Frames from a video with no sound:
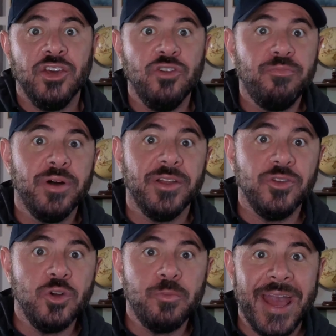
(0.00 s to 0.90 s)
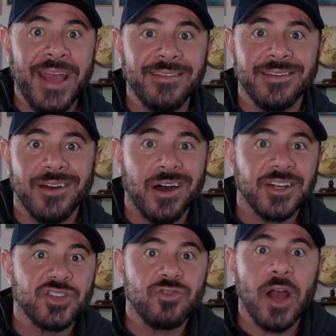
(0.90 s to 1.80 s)
you've put new paint
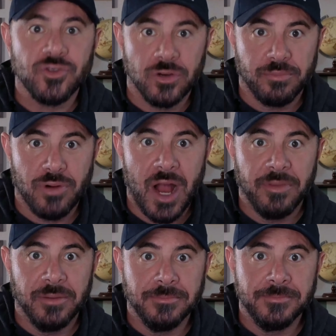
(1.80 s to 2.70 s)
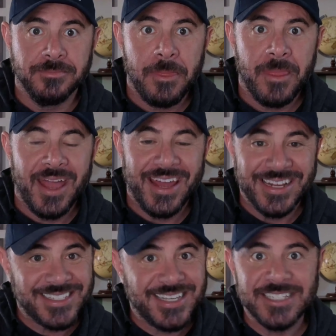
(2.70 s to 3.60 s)
on a structural problem.
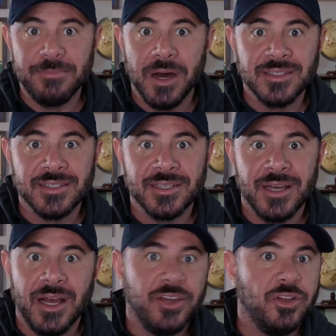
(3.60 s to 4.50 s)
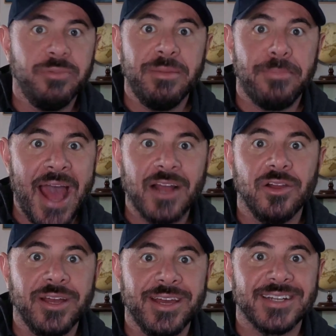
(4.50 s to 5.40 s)
And in 6 months, you'll be
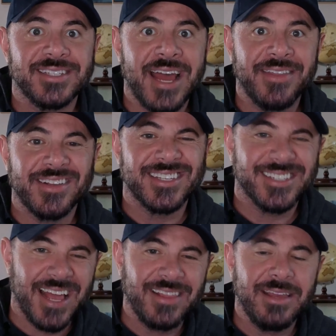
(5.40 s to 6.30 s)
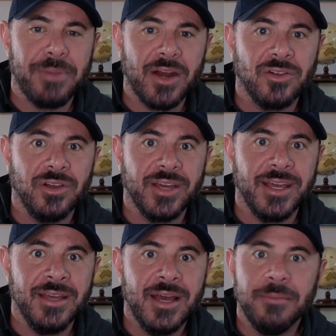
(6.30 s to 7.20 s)
back looking at a site that's slightly better
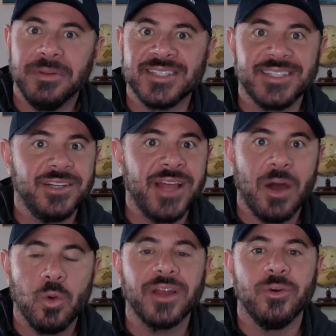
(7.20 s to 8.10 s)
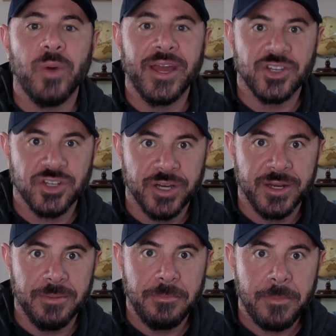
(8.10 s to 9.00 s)
looking, but still not working the way it
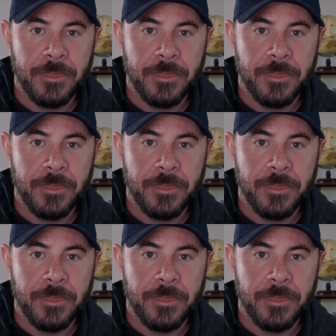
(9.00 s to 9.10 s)
should.